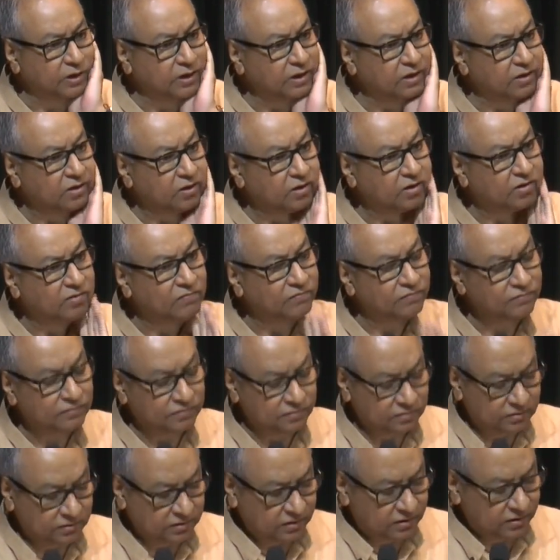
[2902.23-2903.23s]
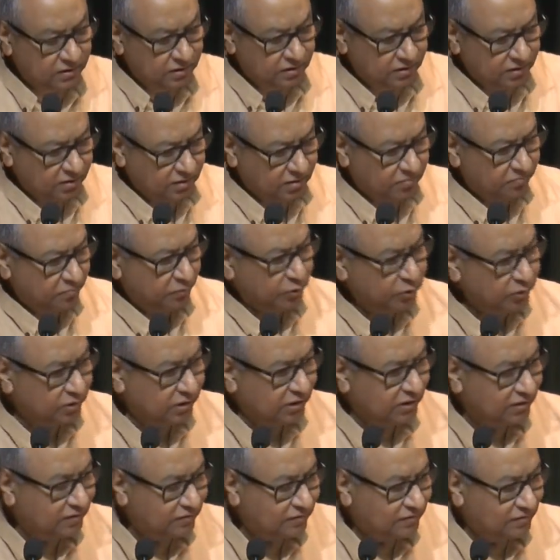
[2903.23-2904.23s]
in a lot of
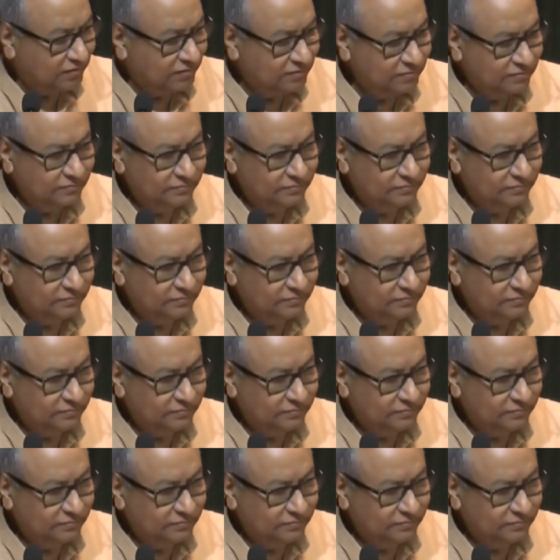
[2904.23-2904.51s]
computers,